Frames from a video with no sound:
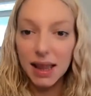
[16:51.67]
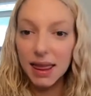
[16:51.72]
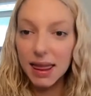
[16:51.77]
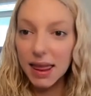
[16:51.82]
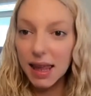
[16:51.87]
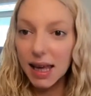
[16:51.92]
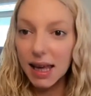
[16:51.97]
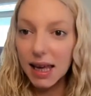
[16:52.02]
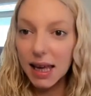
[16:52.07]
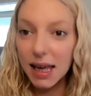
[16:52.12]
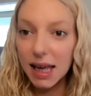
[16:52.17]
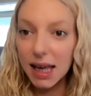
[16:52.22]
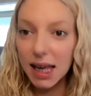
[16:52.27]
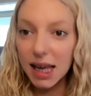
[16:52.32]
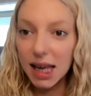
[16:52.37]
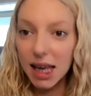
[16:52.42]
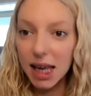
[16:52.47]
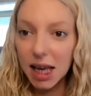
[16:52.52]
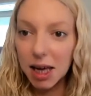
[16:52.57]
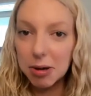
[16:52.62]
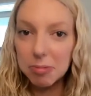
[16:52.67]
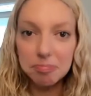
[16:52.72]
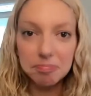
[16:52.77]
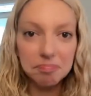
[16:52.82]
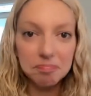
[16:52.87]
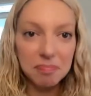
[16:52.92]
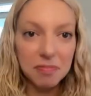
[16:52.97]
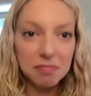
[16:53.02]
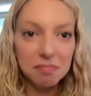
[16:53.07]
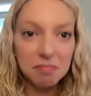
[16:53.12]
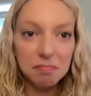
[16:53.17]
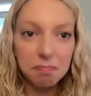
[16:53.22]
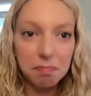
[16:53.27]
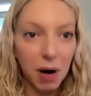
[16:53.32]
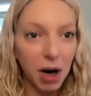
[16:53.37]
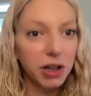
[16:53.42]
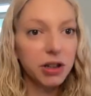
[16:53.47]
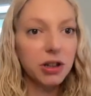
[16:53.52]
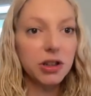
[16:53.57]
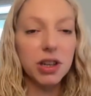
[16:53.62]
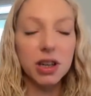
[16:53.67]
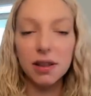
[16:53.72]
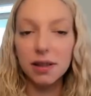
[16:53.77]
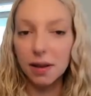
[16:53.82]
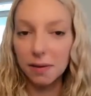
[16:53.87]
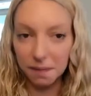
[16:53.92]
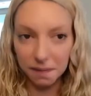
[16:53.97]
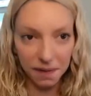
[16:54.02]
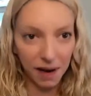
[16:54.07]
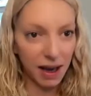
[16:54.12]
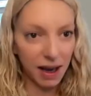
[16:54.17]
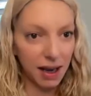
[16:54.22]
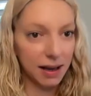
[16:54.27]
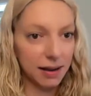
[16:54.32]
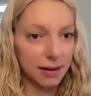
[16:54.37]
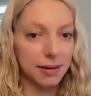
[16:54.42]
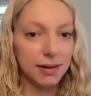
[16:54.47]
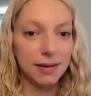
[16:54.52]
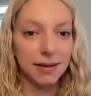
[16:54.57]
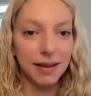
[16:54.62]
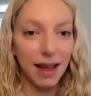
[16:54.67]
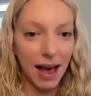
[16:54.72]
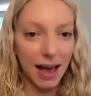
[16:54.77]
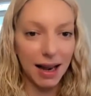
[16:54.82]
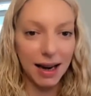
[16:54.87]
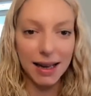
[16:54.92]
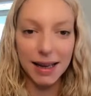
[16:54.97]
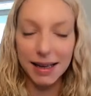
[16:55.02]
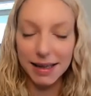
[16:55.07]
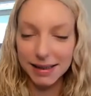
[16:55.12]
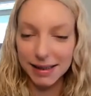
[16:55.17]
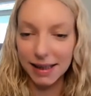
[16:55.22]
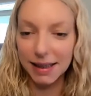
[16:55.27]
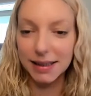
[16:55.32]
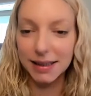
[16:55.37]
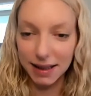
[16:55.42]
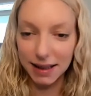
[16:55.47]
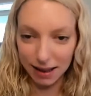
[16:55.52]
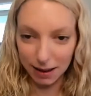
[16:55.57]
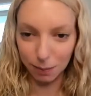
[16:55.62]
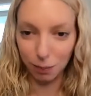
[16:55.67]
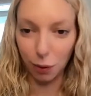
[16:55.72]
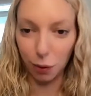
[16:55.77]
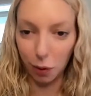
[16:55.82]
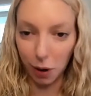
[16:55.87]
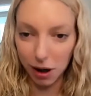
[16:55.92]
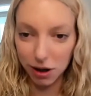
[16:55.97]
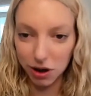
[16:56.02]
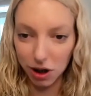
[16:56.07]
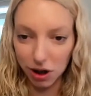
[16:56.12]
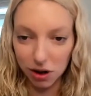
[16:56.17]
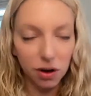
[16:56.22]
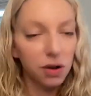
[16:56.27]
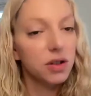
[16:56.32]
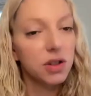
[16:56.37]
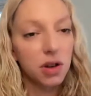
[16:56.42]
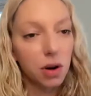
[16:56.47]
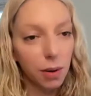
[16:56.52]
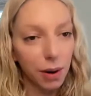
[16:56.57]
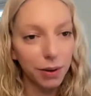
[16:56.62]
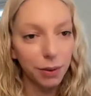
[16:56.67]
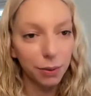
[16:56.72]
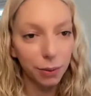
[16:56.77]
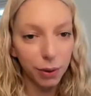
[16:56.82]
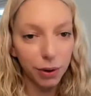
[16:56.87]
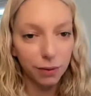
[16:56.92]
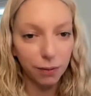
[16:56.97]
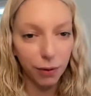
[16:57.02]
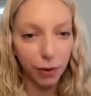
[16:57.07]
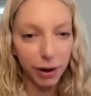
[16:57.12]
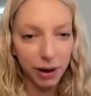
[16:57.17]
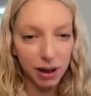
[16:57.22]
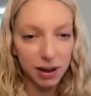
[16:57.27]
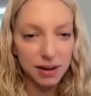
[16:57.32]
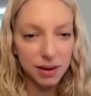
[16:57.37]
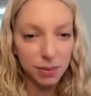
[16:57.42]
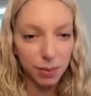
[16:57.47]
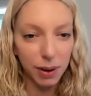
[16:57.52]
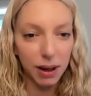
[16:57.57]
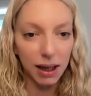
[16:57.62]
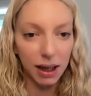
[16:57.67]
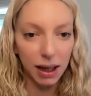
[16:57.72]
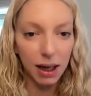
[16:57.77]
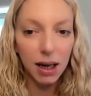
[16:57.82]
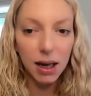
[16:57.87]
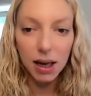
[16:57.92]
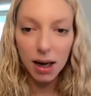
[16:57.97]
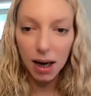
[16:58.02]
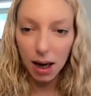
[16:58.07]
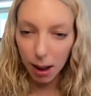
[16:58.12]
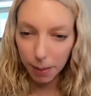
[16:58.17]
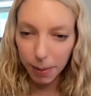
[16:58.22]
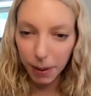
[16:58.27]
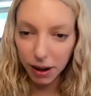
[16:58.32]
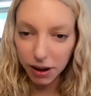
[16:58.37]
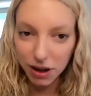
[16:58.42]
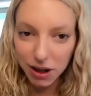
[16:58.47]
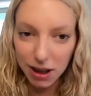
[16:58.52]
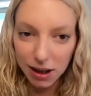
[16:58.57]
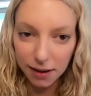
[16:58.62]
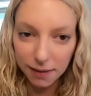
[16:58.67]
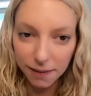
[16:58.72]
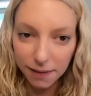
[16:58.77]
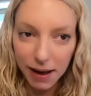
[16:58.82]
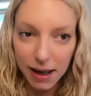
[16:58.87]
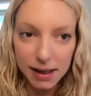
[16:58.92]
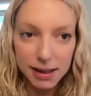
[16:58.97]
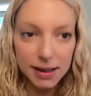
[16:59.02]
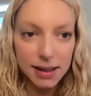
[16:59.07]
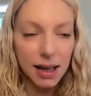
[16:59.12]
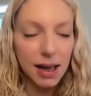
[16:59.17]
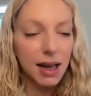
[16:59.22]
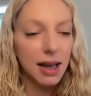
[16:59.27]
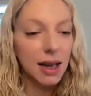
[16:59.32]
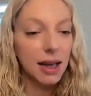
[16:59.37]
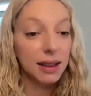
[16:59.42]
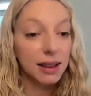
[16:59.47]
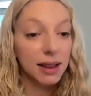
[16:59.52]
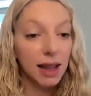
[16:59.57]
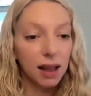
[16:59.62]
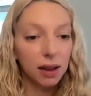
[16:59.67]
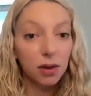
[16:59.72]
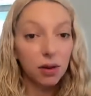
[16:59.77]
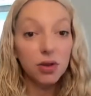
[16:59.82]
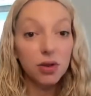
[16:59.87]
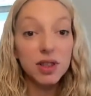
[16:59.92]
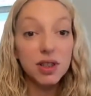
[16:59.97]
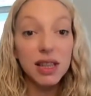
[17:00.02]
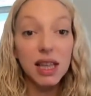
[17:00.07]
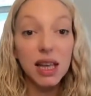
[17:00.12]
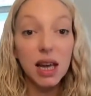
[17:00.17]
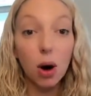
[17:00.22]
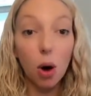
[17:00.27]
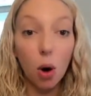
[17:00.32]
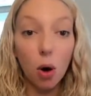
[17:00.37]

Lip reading: the punch in the face that is a sleep regression? There's no other word for it. It's really a punch in the face. Then there's the